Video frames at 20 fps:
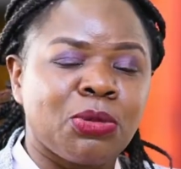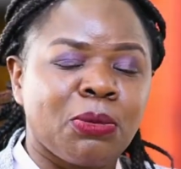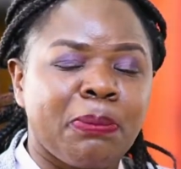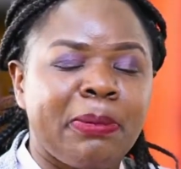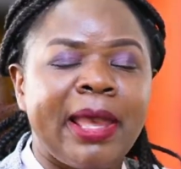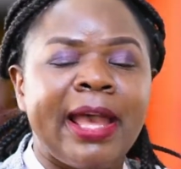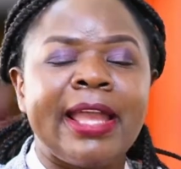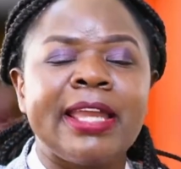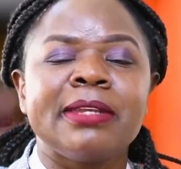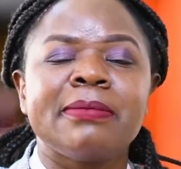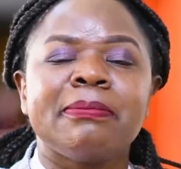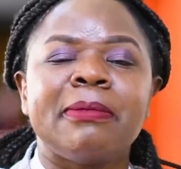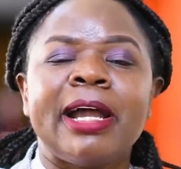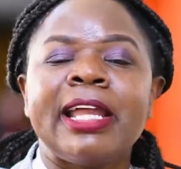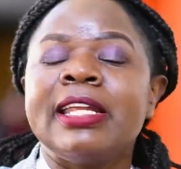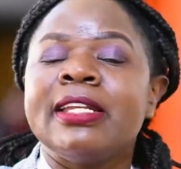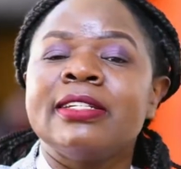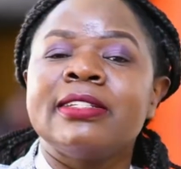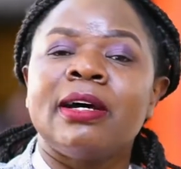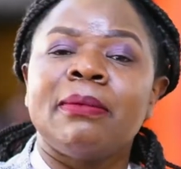bear in
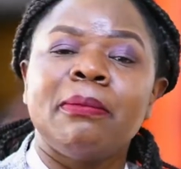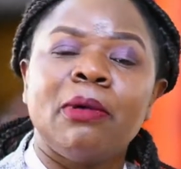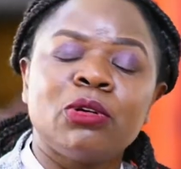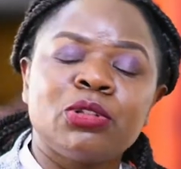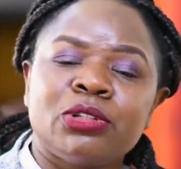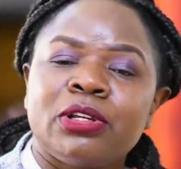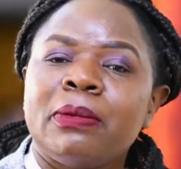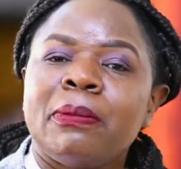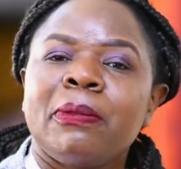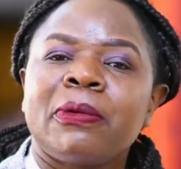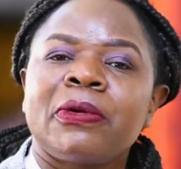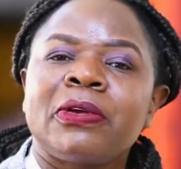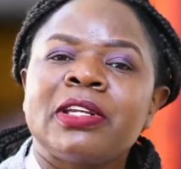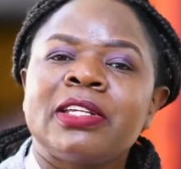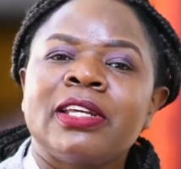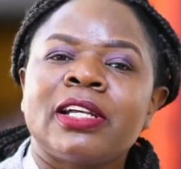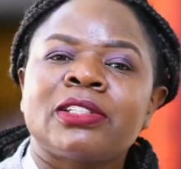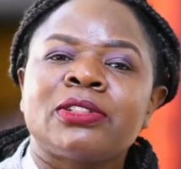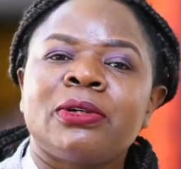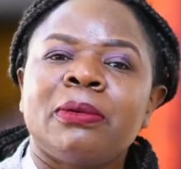mind about
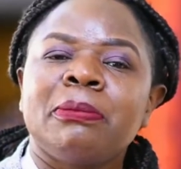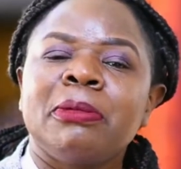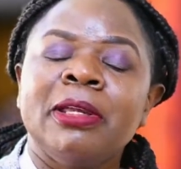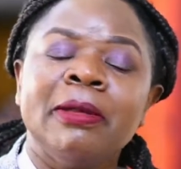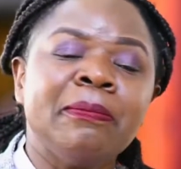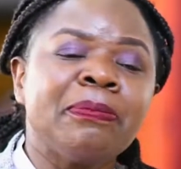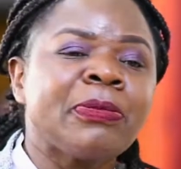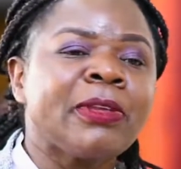hemorrhoidectomy.